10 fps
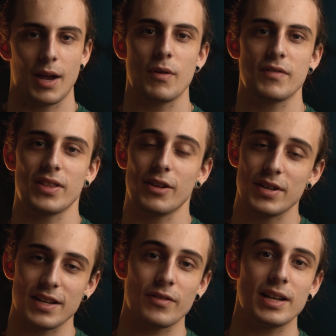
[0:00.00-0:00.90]
However, there are
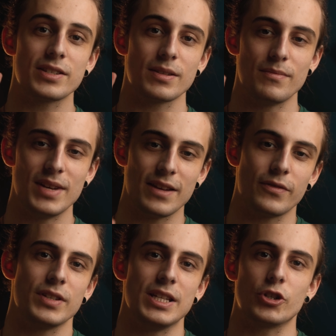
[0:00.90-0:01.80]
definitely some
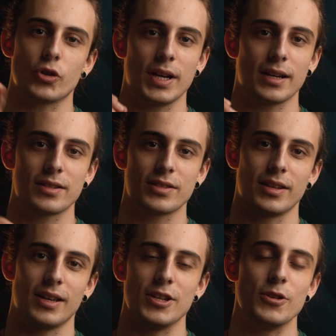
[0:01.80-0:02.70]
nifty tricks
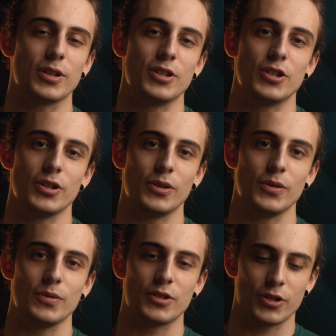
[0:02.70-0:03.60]
that you can
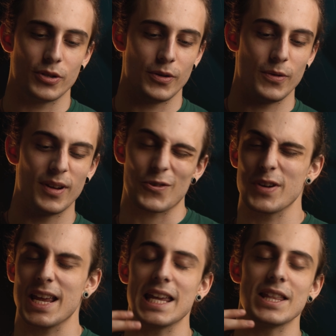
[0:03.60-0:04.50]
do to
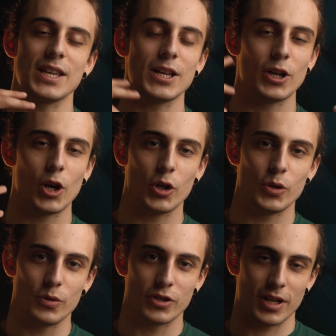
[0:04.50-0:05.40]
create the
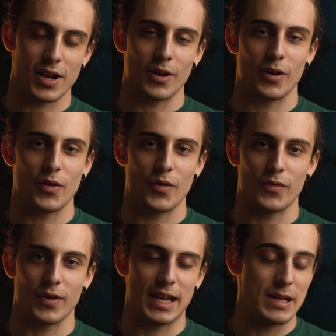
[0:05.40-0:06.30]
illusion
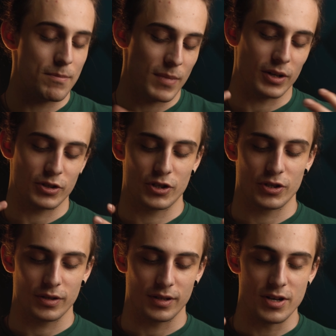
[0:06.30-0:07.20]
of a much